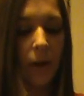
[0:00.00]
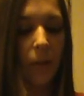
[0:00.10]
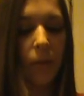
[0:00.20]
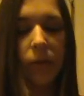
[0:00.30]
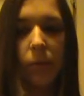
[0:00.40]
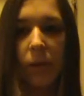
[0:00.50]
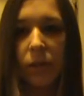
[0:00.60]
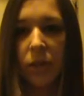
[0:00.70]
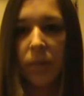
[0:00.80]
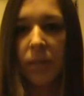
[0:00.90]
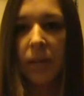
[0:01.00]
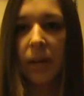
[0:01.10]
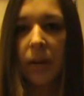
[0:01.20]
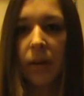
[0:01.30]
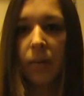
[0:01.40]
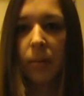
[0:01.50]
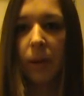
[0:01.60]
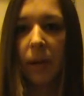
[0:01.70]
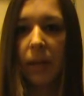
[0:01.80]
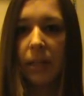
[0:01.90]
almost sweatshirt material,
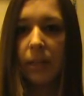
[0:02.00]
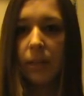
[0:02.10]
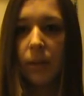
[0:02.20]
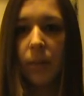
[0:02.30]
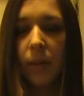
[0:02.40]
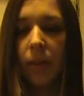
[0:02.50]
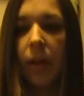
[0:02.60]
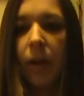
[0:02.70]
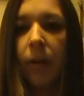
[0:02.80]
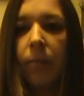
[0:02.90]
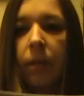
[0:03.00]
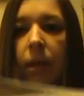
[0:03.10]
but it's a little bit thinner.